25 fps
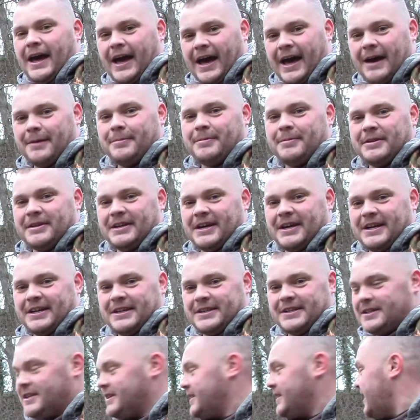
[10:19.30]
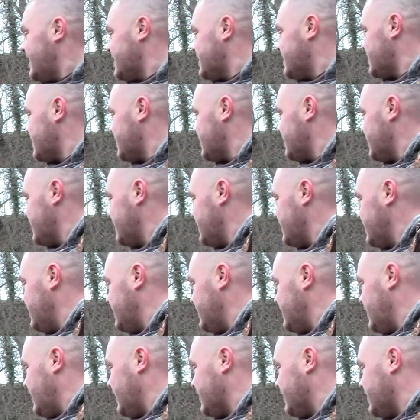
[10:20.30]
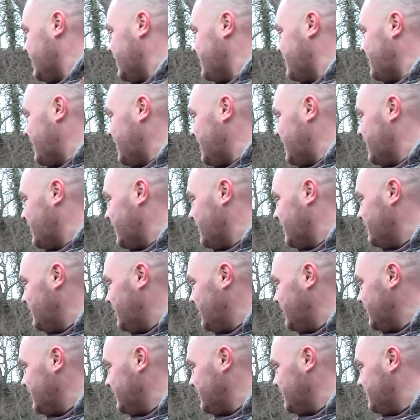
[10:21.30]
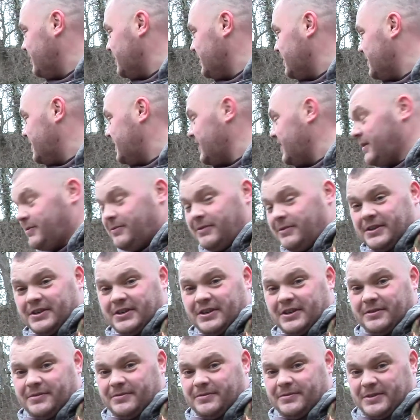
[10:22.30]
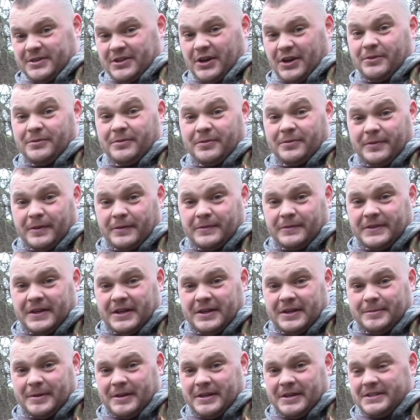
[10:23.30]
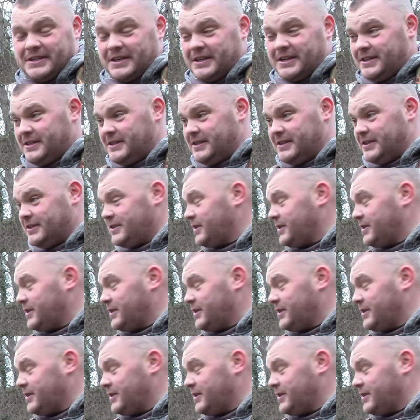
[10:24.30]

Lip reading: Happy days. And that's, I don't know, make your own mind up. It's definitely not, it's over 15 metre.